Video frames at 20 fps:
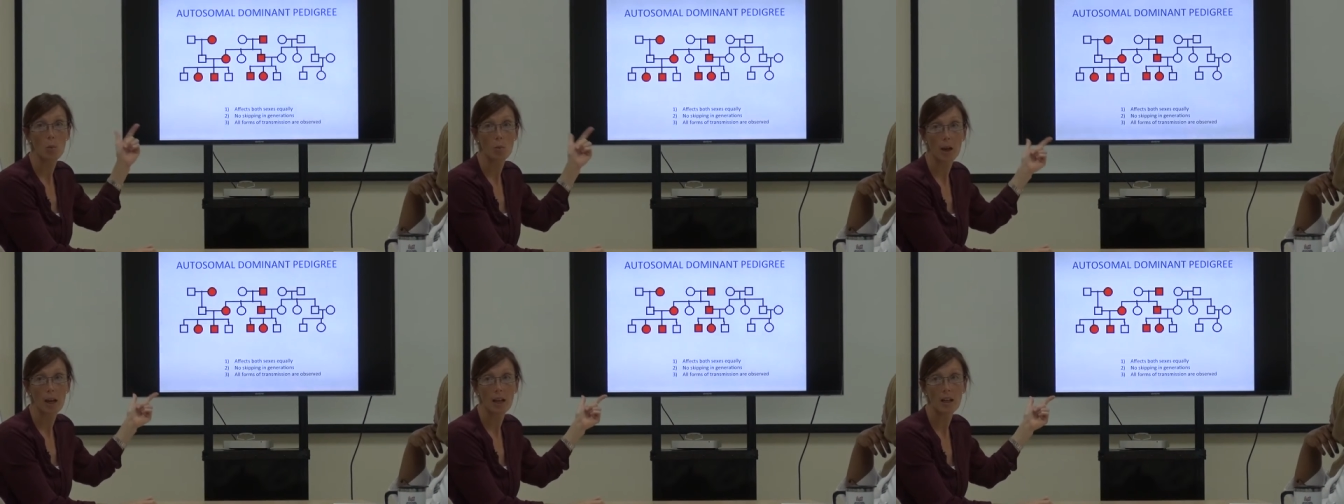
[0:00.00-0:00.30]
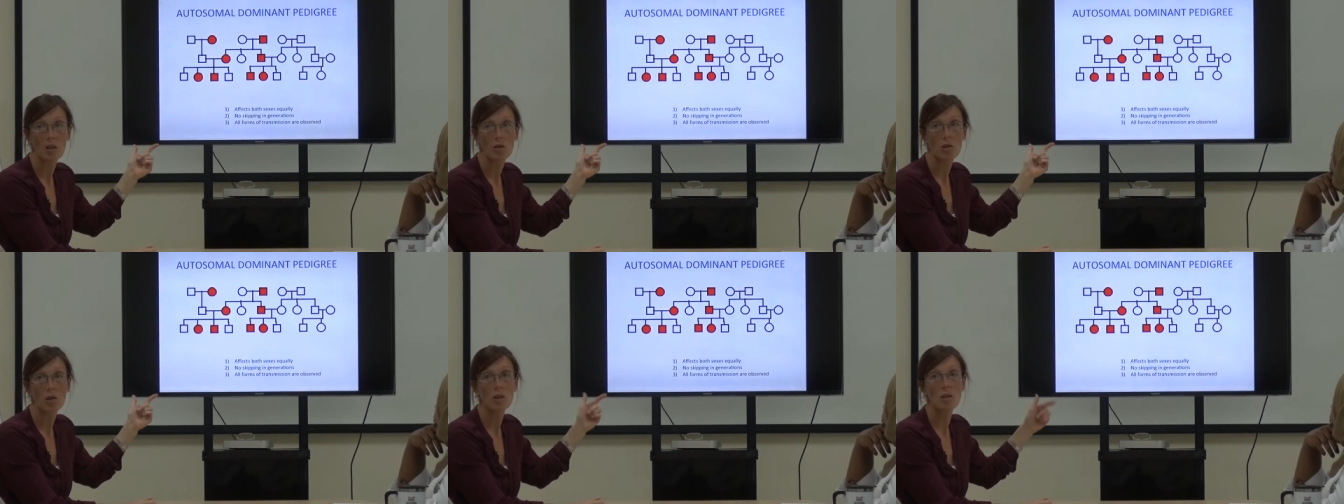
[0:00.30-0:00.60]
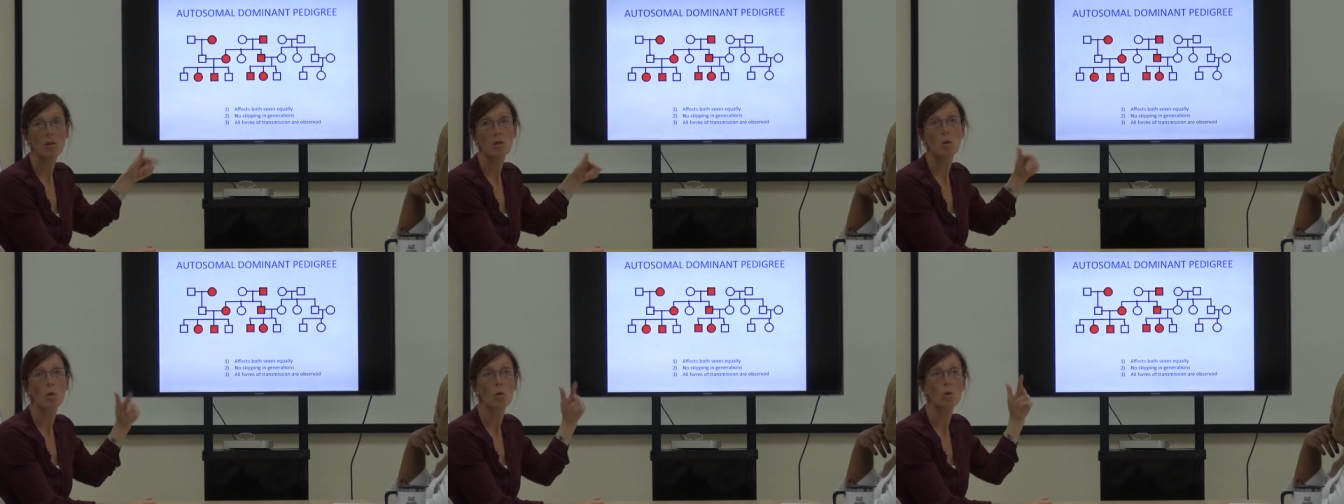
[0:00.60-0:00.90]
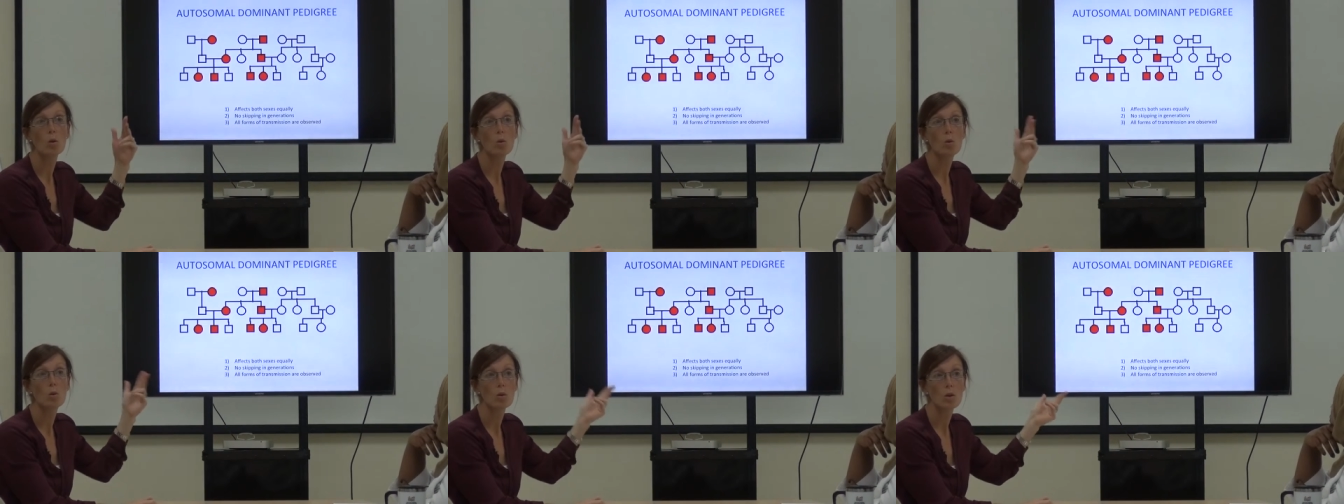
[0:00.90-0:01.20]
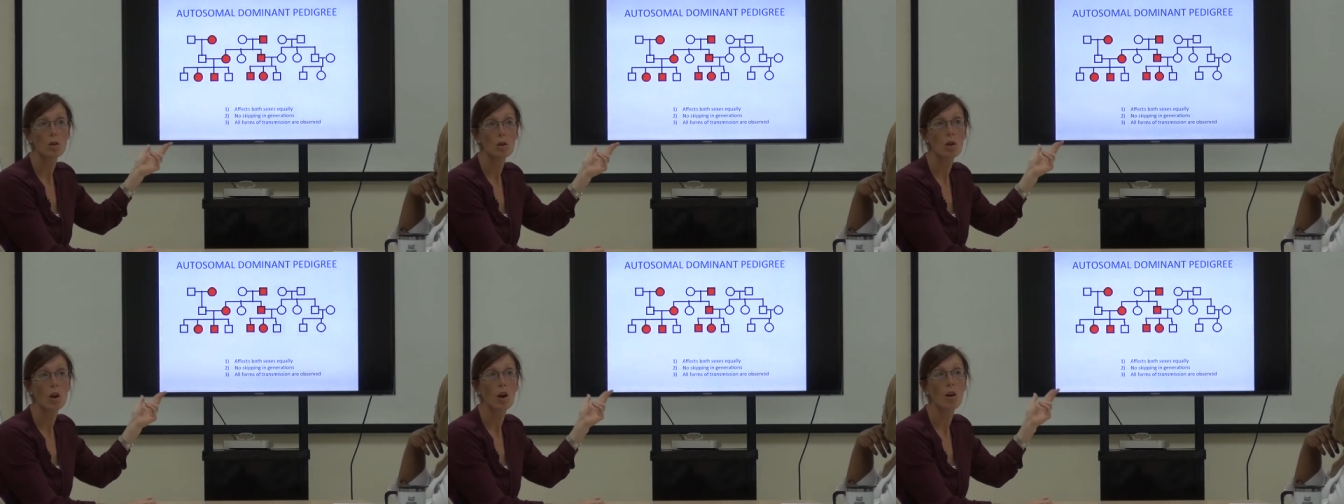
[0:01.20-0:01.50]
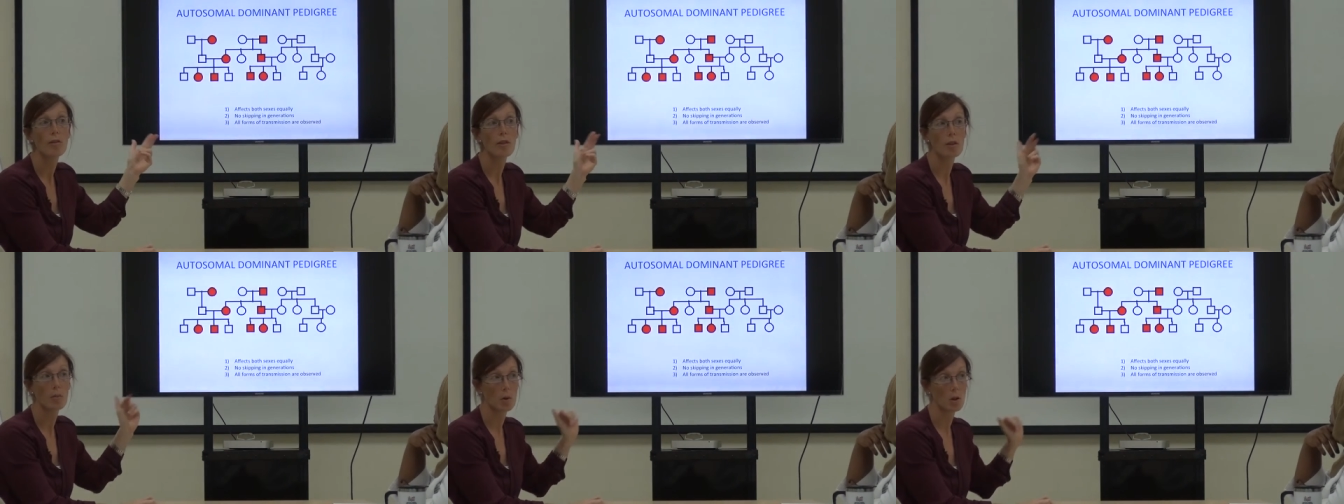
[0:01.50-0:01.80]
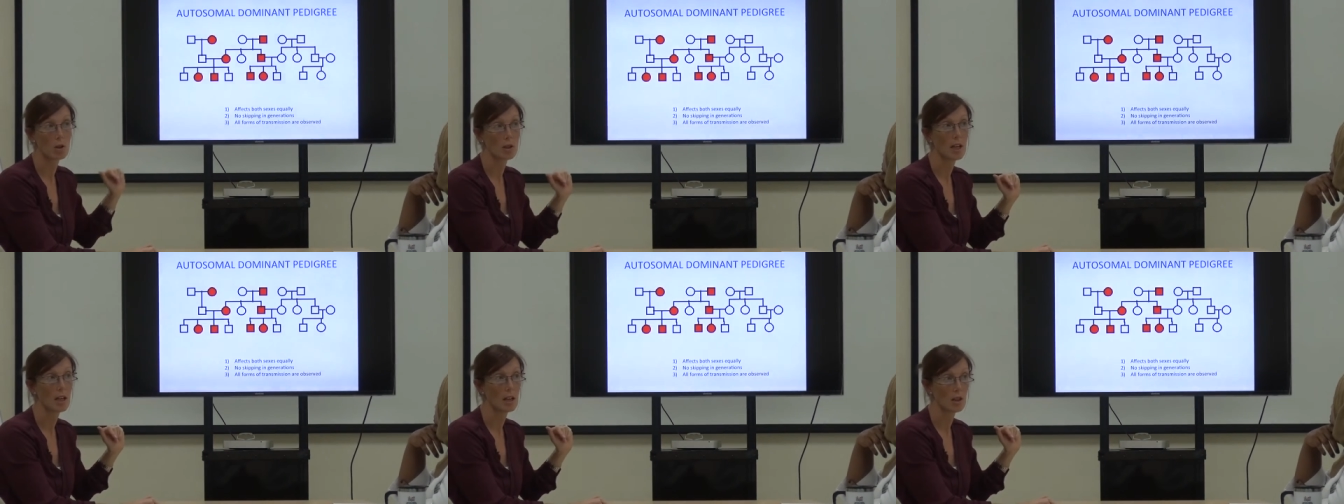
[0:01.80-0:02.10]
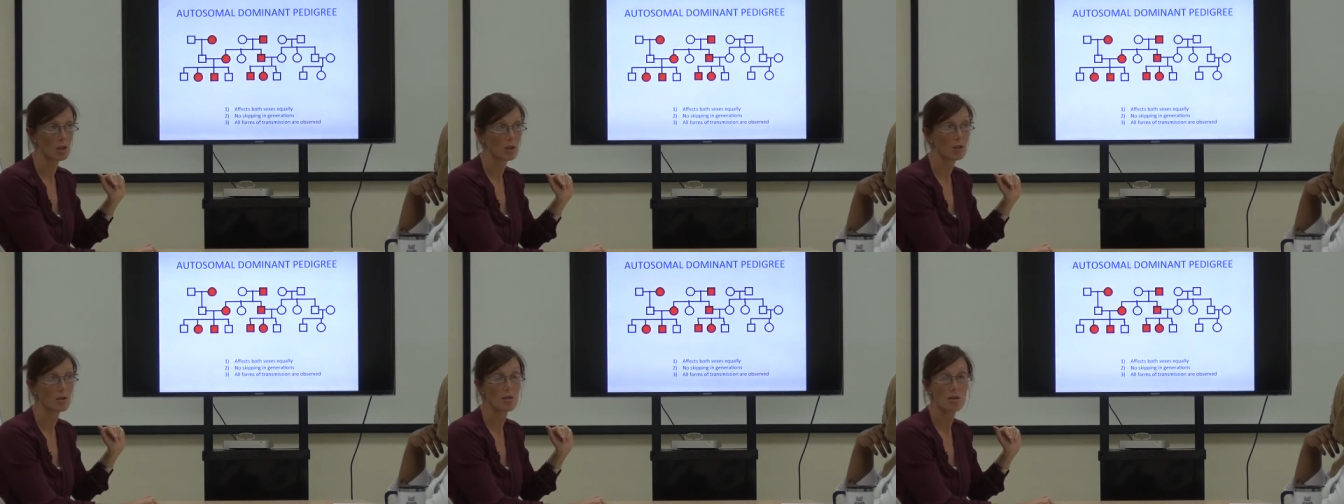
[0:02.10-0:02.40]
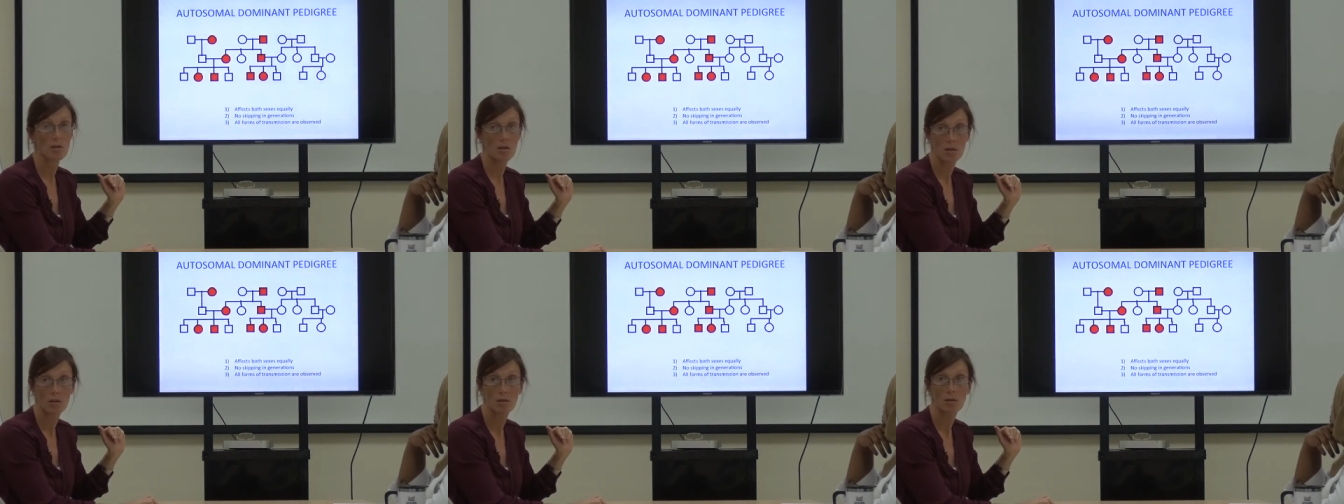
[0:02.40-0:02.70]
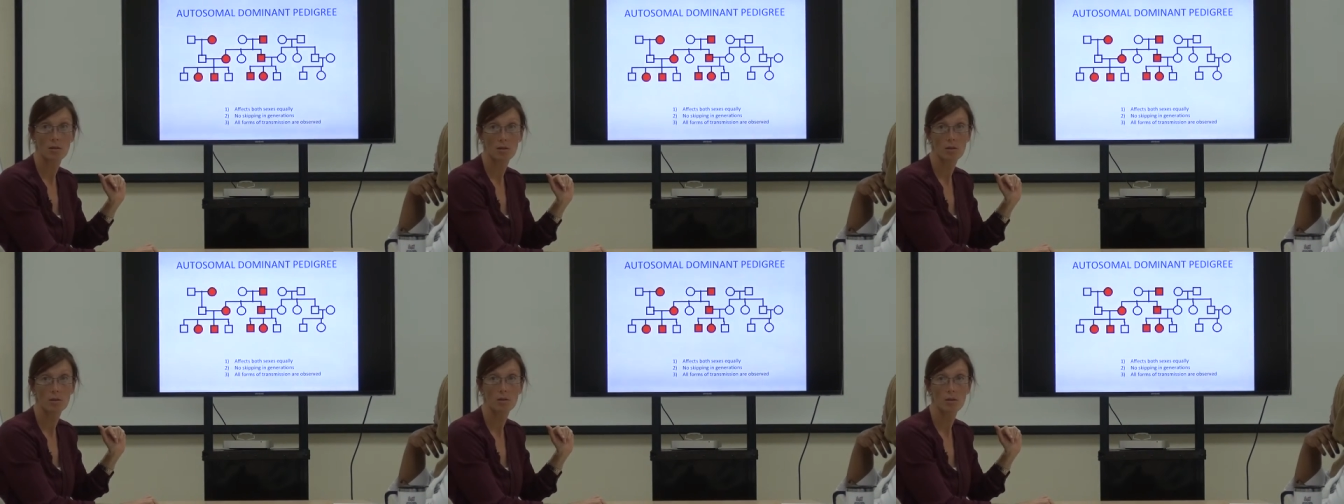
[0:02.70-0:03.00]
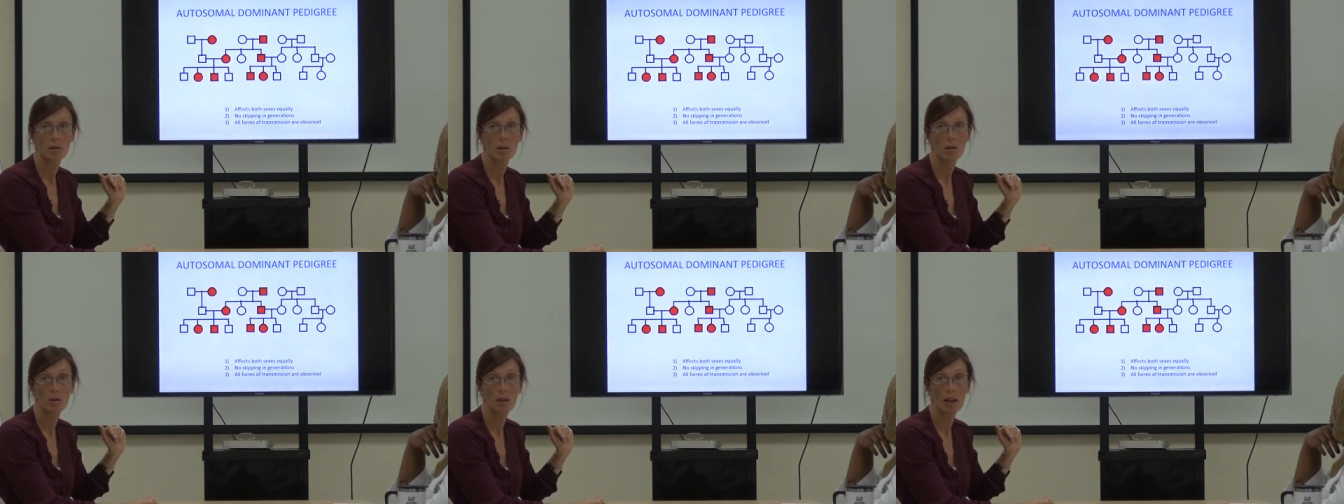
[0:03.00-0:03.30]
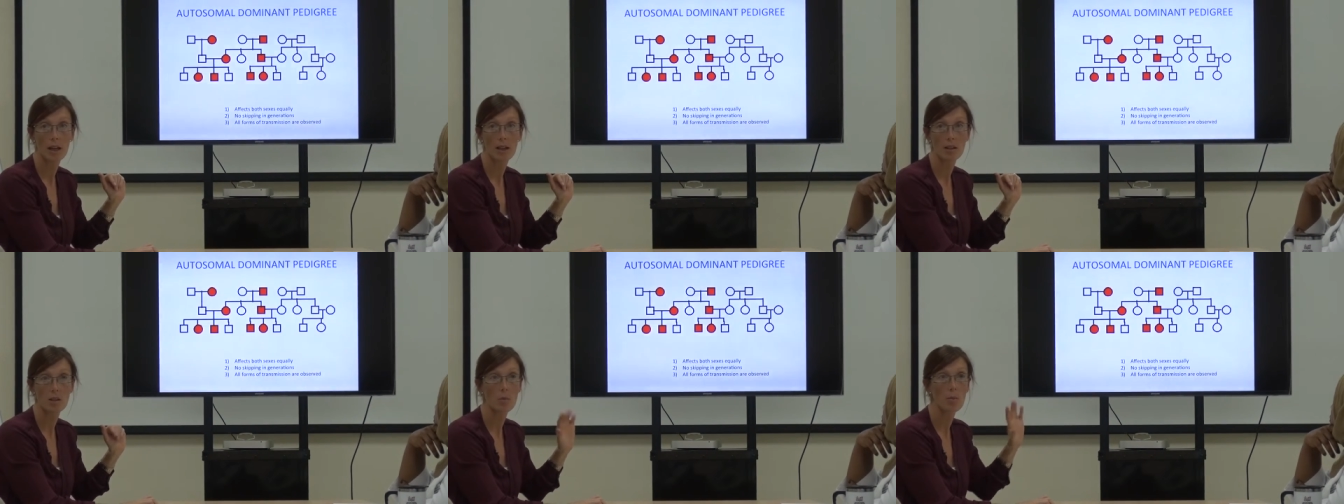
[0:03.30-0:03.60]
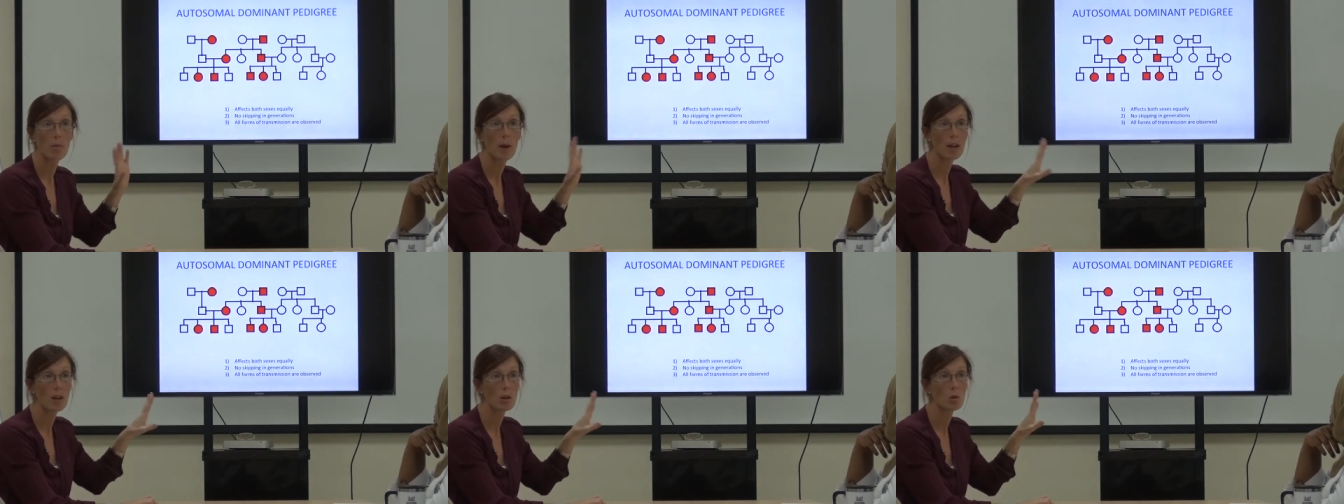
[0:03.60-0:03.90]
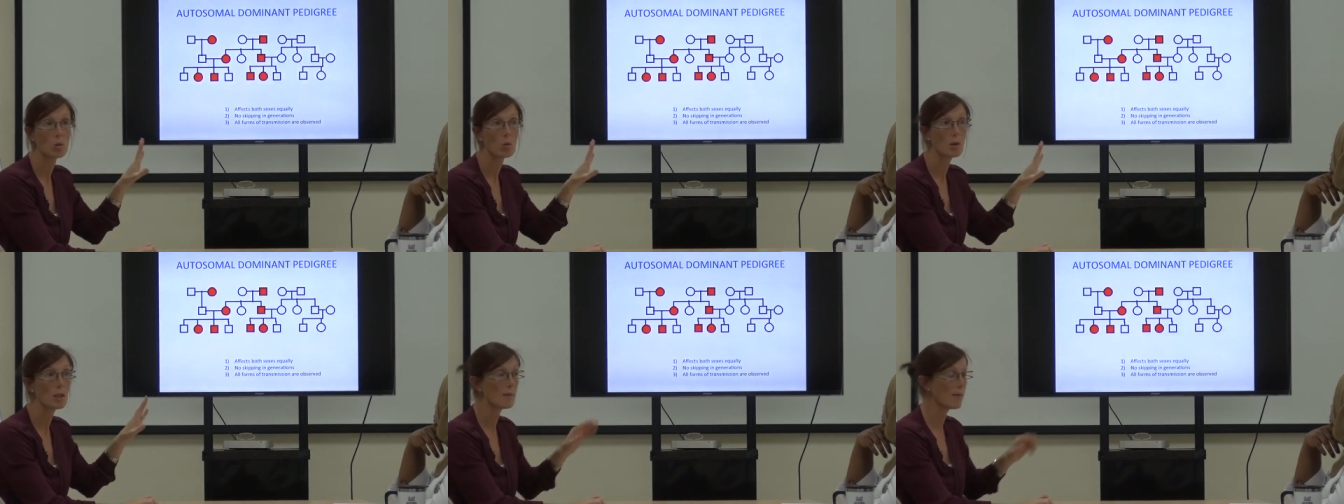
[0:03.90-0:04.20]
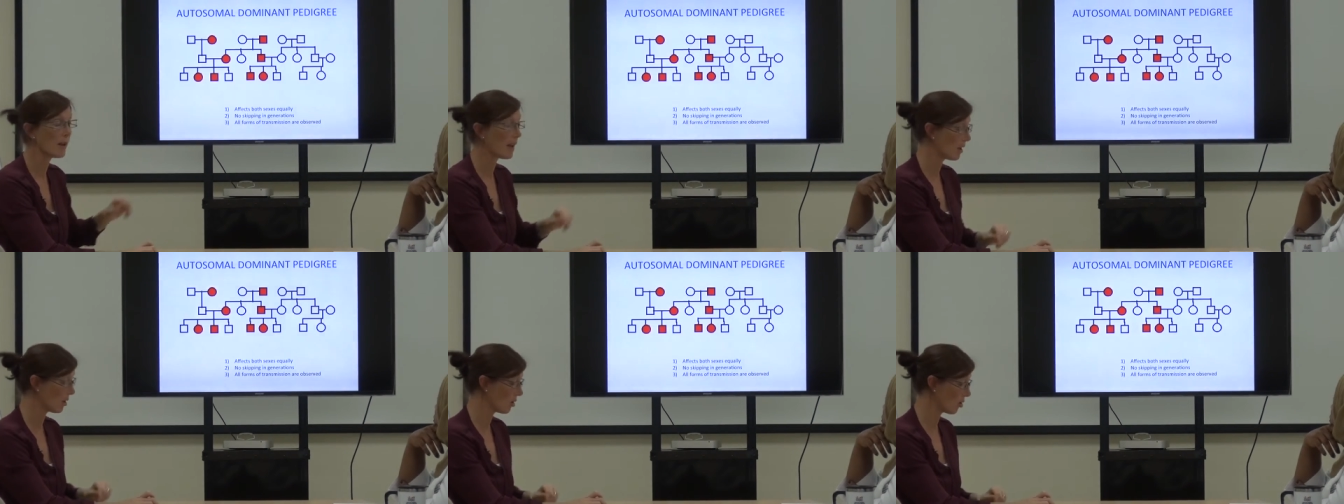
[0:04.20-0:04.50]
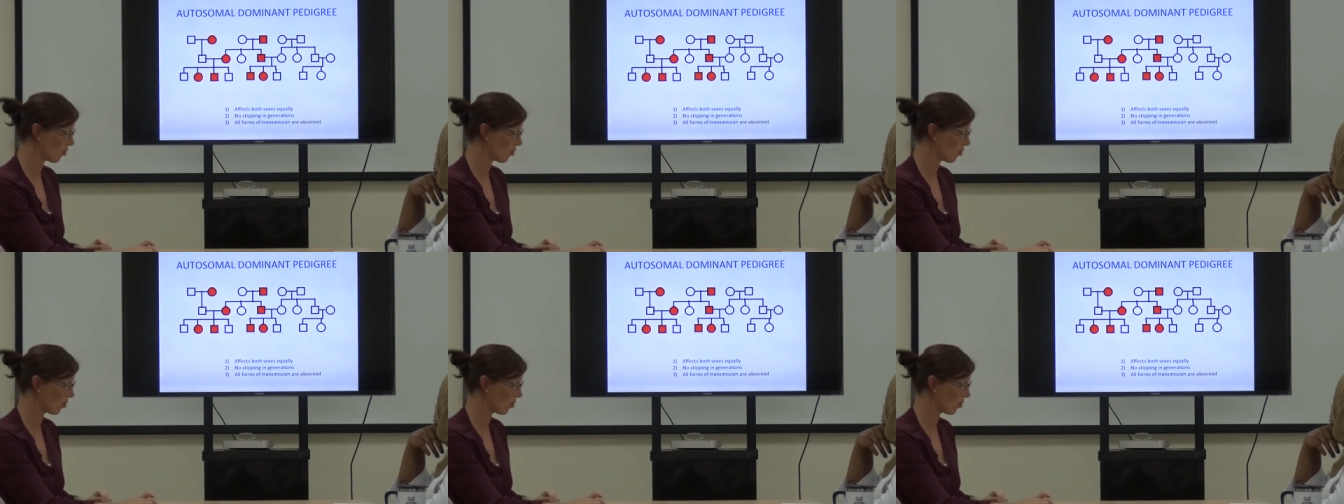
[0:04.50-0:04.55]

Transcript: or penetrance or de novo mutations. Okay, so it may not always be as